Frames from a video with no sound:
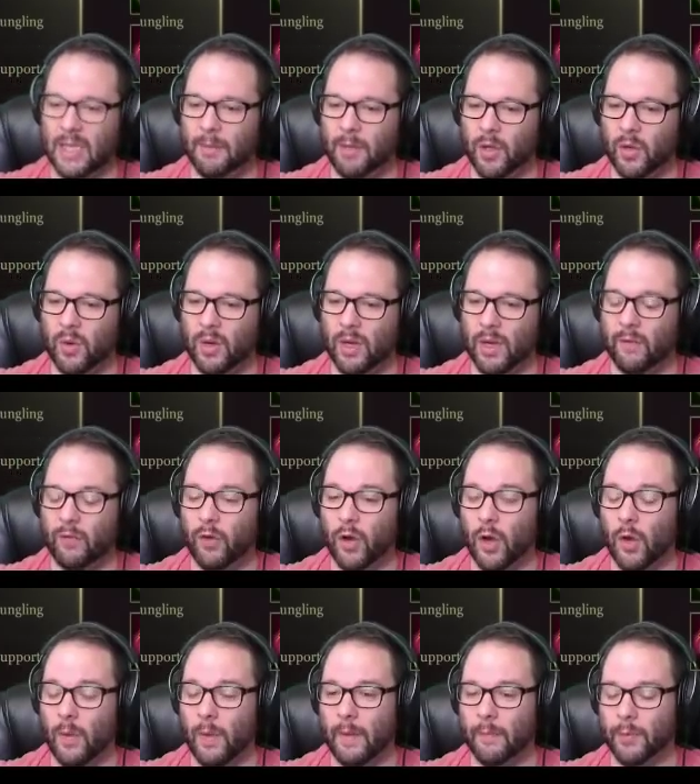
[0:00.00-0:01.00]
you'll be critting
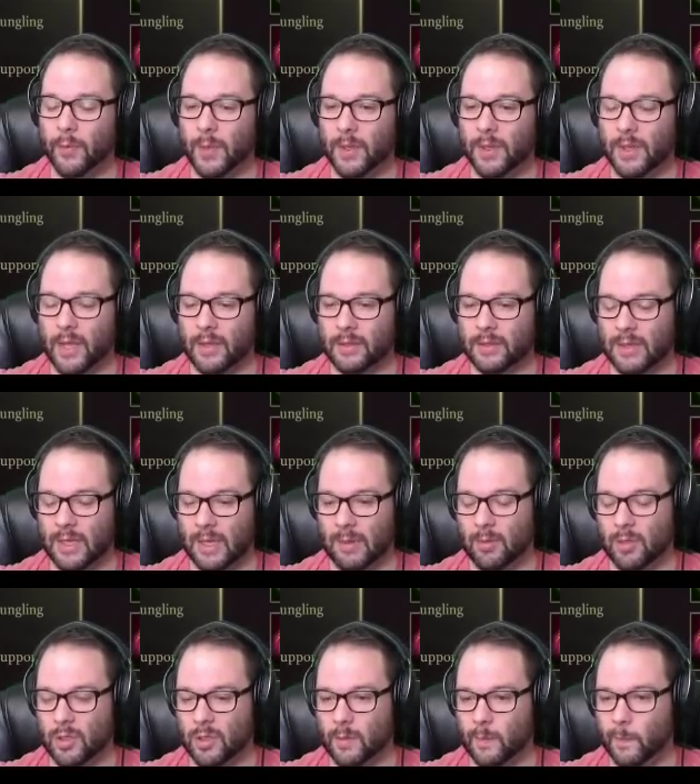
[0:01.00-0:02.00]
for around 3,000
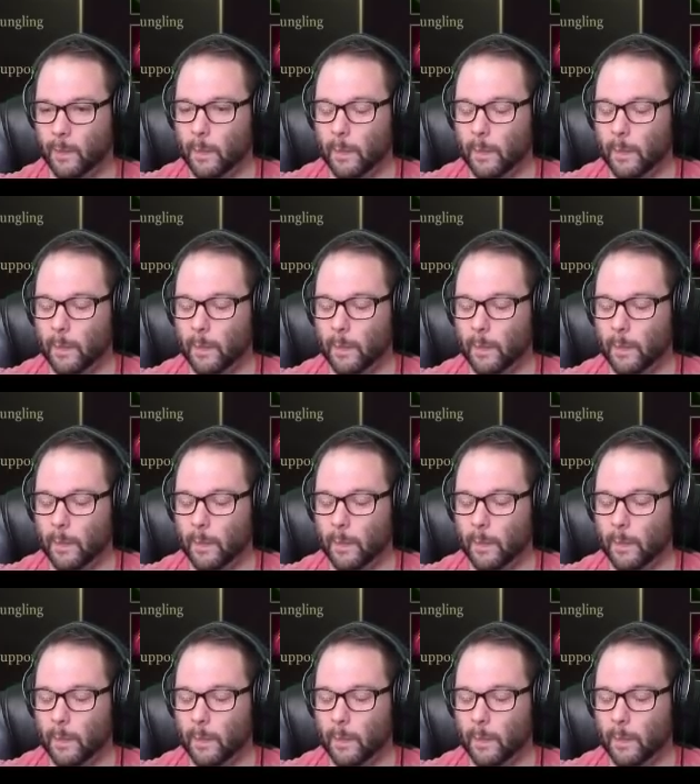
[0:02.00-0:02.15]
damage,